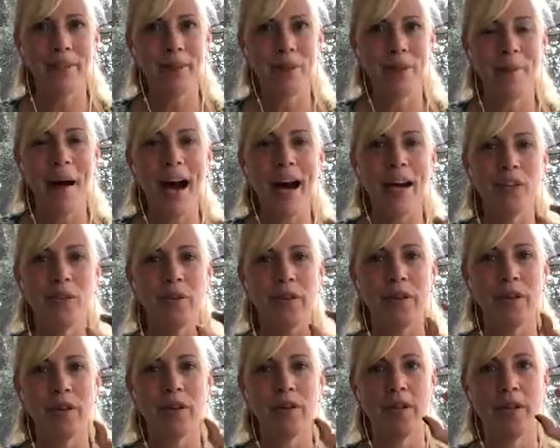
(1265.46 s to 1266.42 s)
some spots where
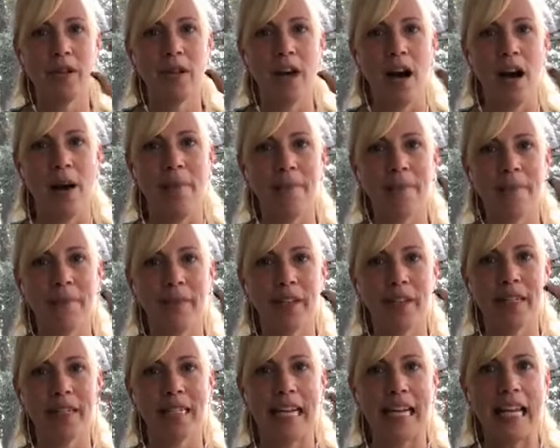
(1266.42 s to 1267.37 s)
those
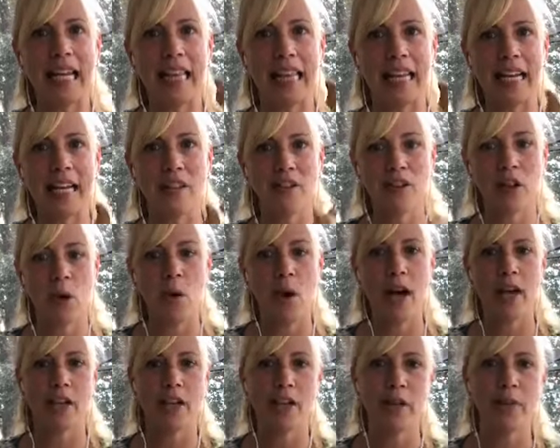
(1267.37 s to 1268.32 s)
little sticky things go
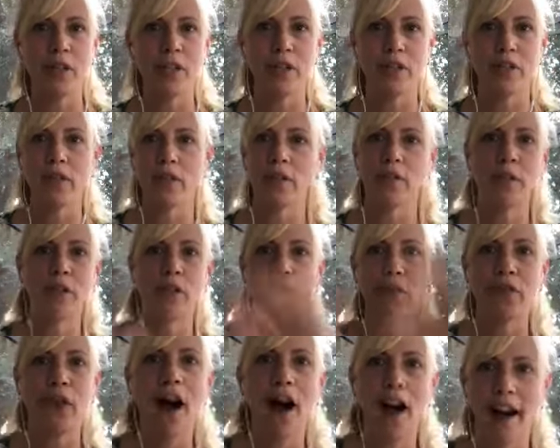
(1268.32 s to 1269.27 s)
onto, which is
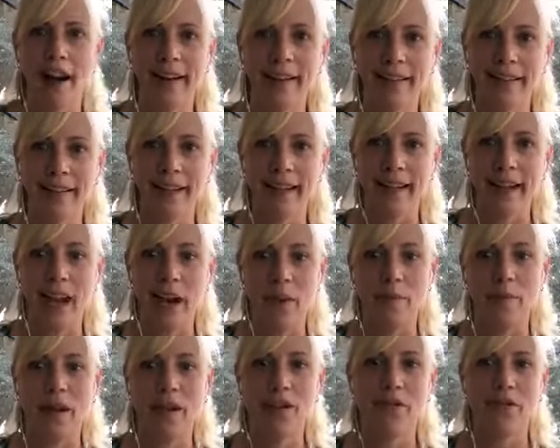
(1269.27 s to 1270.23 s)
fine. Like, I
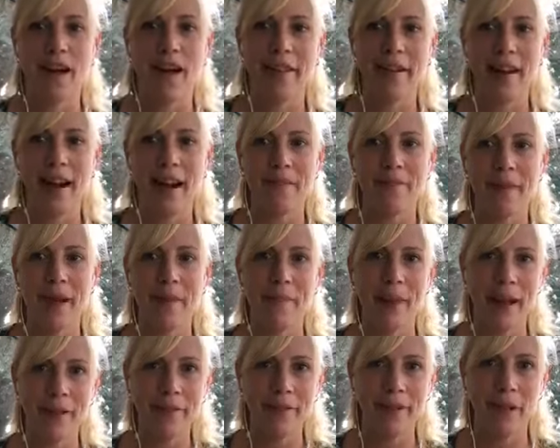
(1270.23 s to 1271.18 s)
would much rather have my
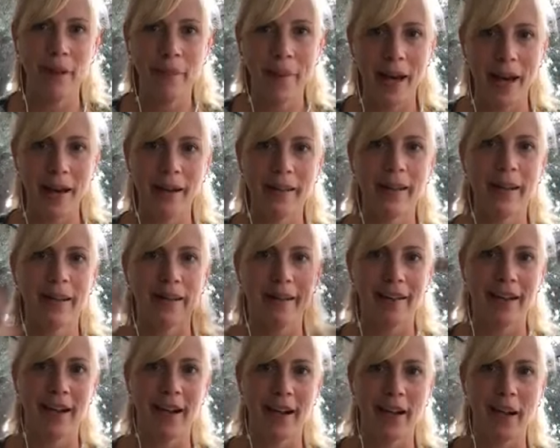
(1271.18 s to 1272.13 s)
pet feel better than
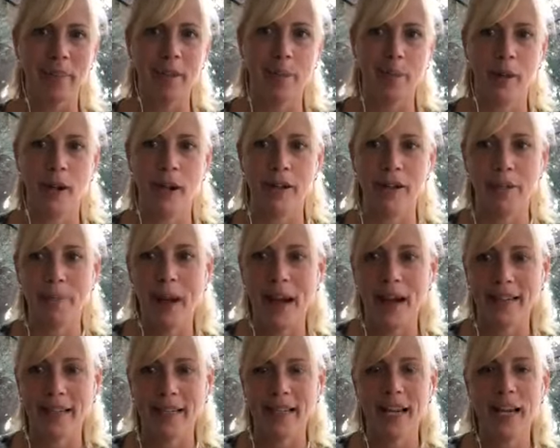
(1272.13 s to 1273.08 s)
a couple of bald
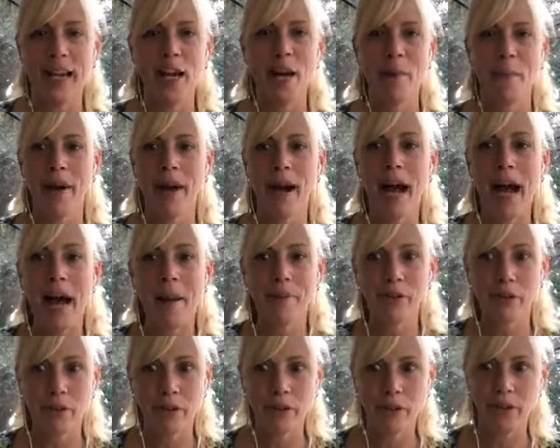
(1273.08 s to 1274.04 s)
spots. But
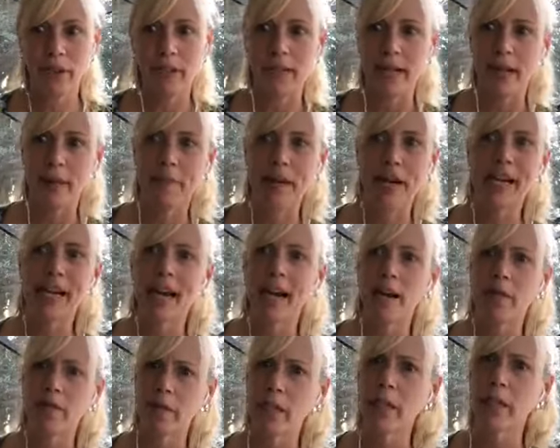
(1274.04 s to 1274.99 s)
absolutely. But
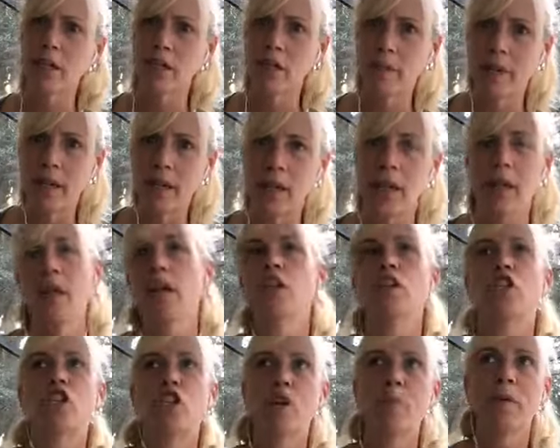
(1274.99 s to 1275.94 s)
again, it really should be
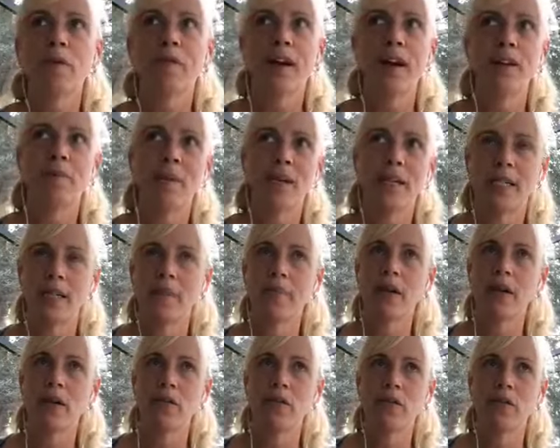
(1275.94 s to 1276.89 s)
supervised by
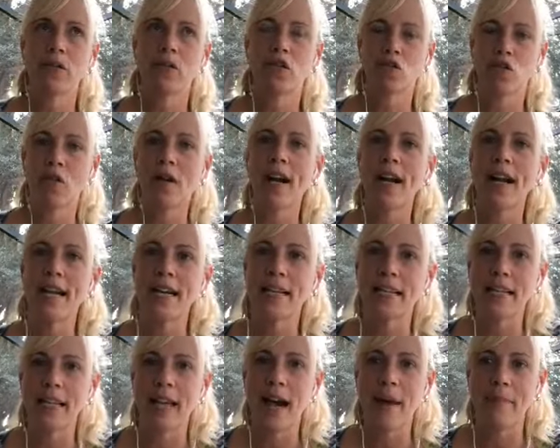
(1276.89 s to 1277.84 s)
somebody who's trained
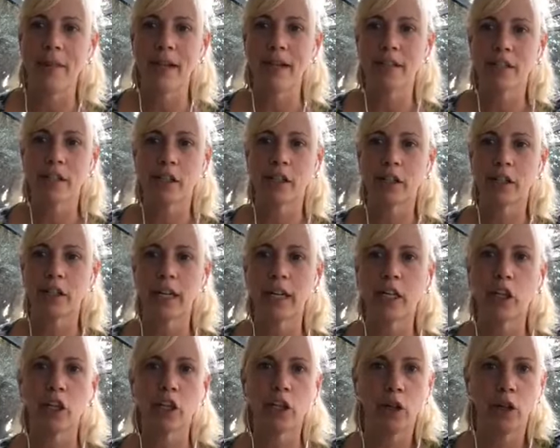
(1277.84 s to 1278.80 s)
in that, because
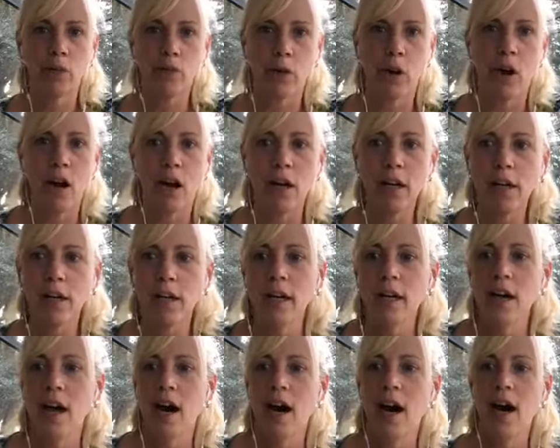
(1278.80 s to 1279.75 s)
it could go wrong.
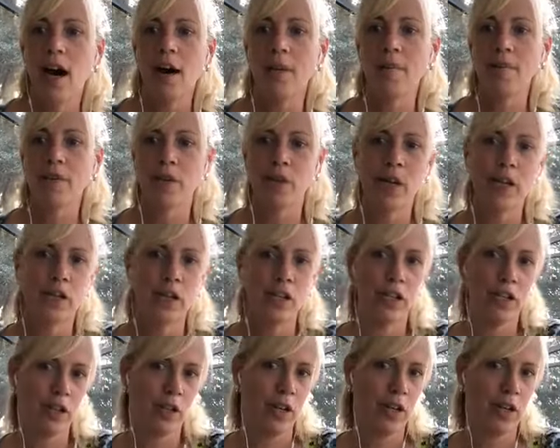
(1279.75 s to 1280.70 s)
So I
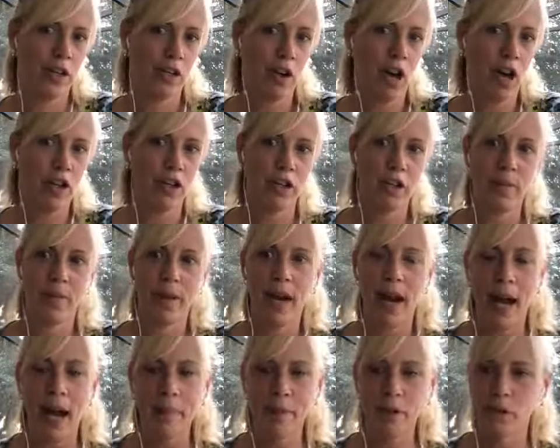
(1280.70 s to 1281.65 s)
just caution you. But
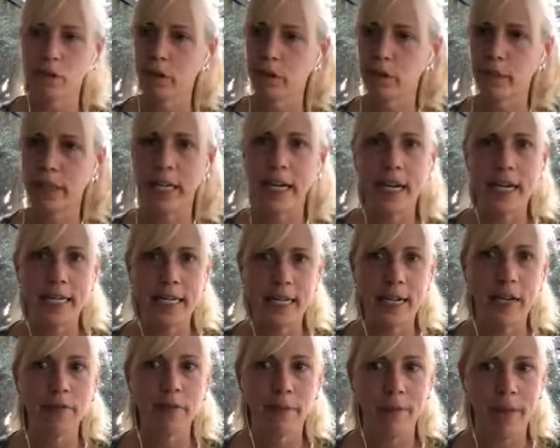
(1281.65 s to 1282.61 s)
absolutely, and I
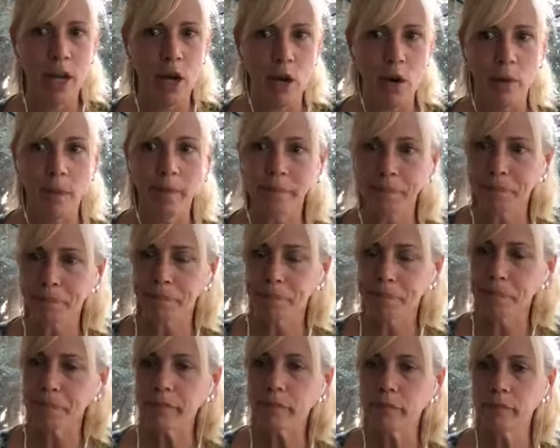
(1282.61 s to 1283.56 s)
did it for my own.
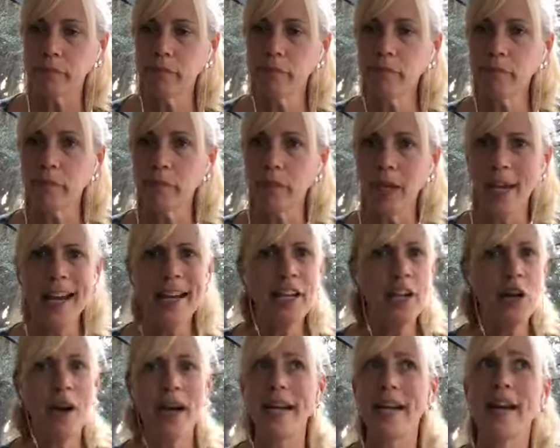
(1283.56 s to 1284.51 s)

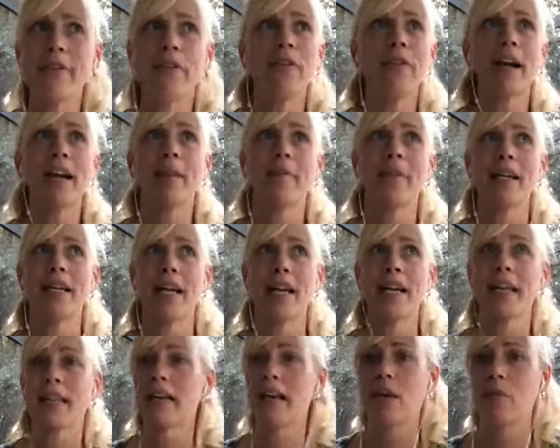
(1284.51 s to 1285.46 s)
And I never recommend
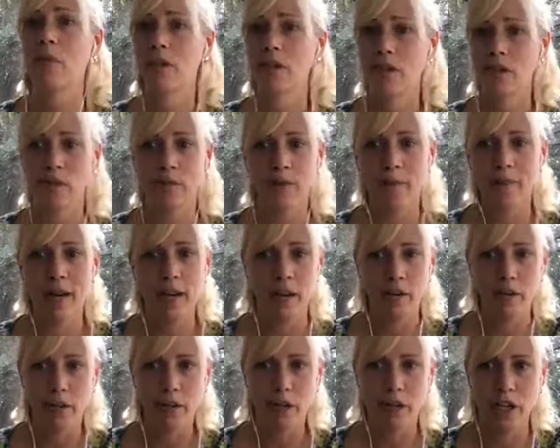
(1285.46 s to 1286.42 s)
anything I wouldn't do for my
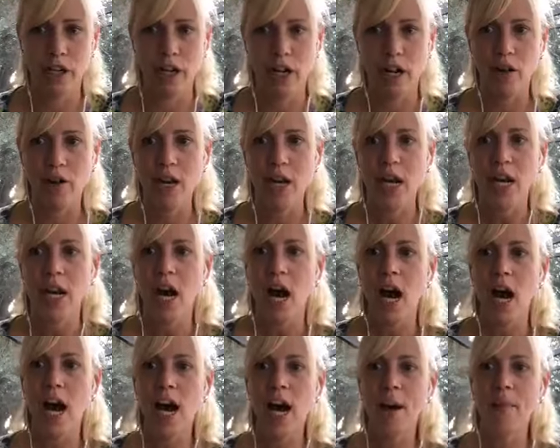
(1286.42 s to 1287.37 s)
own, just so you
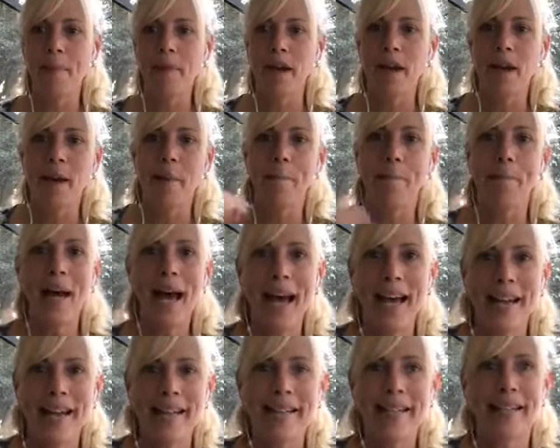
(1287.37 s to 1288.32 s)
know.
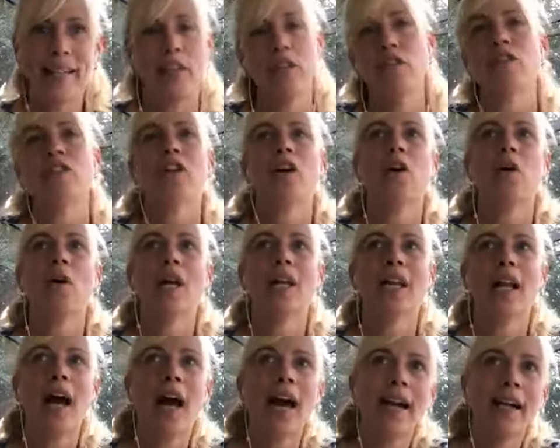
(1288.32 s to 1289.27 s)
Beds. So a
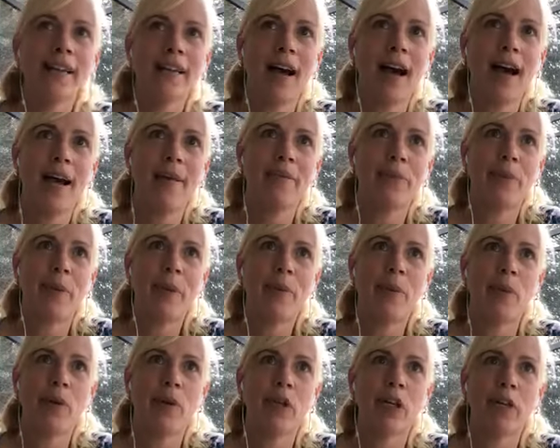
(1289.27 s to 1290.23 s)
lot of times
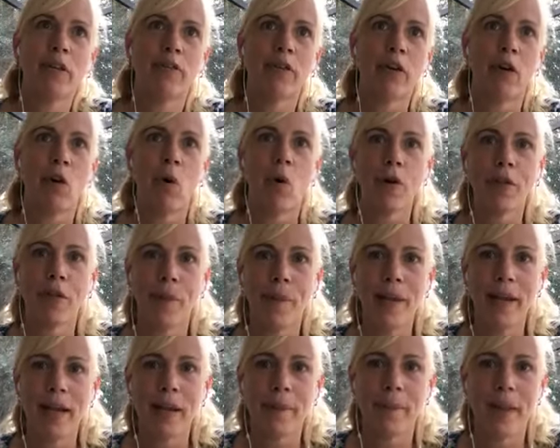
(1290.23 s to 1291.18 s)
people will look for
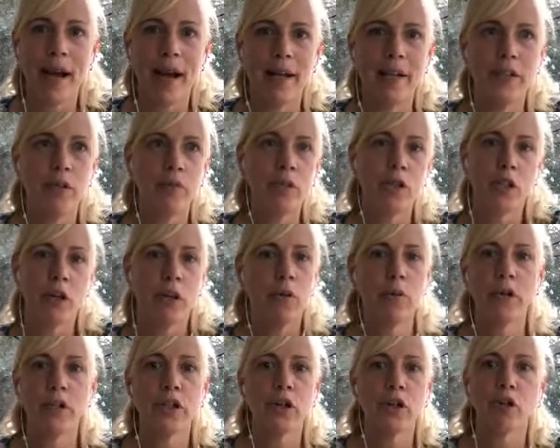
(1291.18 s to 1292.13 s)
orthopedic beds, which
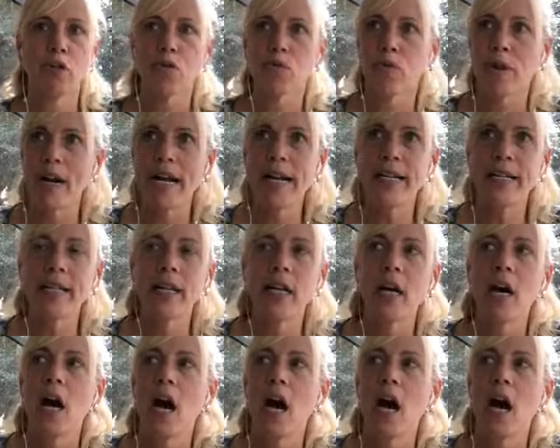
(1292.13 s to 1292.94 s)
are great.